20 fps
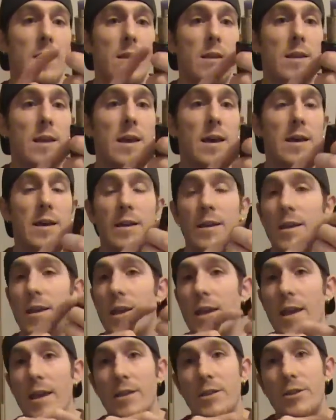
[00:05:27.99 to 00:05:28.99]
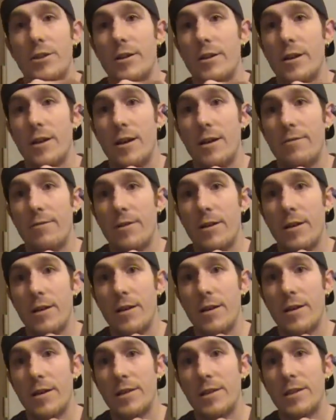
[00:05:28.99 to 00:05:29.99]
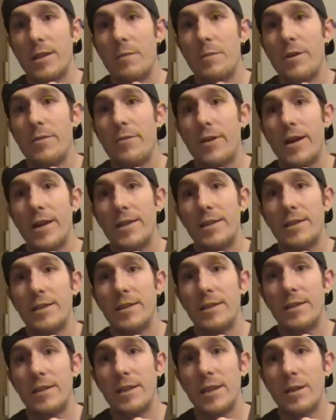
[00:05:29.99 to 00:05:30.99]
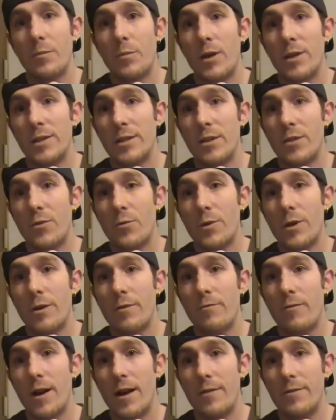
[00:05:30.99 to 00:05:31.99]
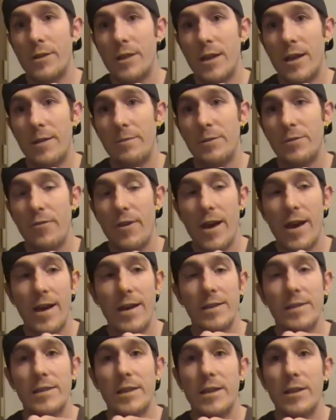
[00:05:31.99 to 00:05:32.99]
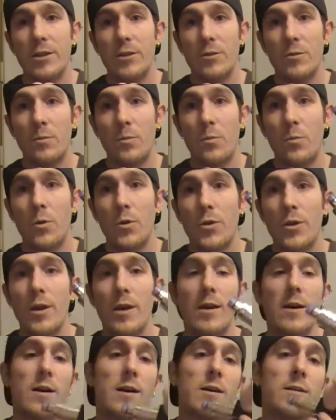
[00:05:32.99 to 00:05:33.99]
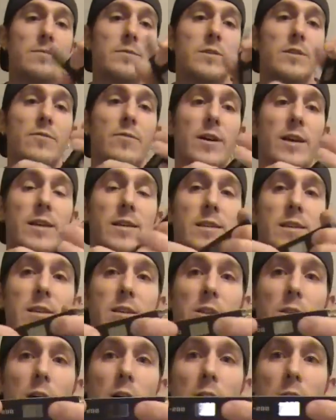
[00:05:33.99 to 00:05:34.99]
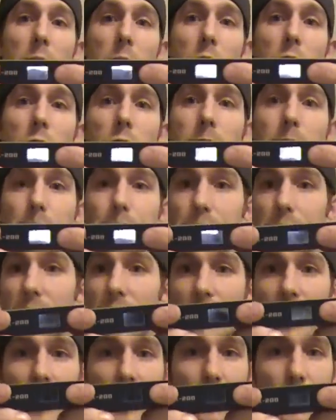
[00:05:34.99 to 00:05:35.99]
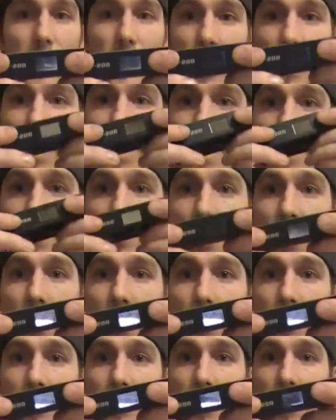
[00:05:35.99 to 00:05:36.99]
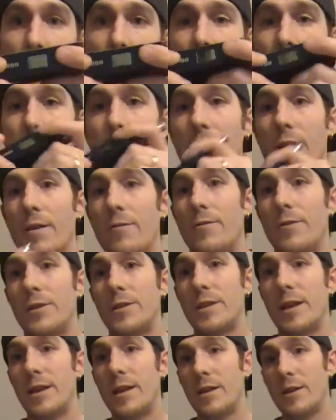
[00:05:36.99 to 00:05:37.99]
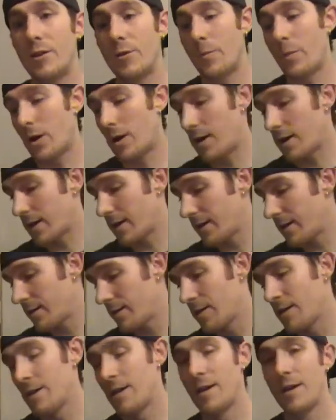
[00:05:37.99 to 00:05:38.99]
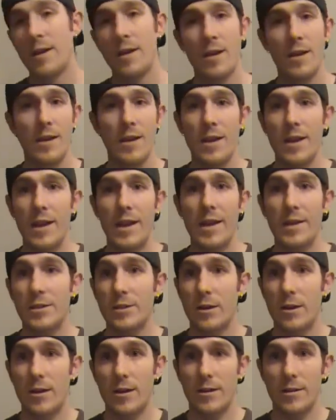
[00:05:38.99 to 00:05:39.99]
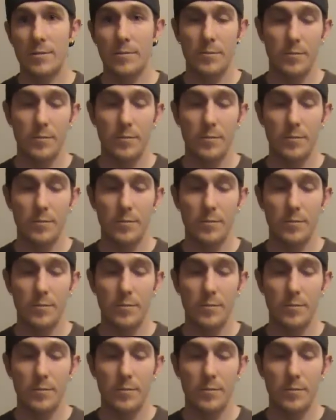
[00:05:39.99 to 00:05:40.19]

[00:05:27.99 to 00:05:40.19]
Yeah, you can't turn it off. Some devices, you can press it 3 or 5 times fast and it'll put the device into lock mode. This one you can't. It's always on. If you set it in your pocket, it's on.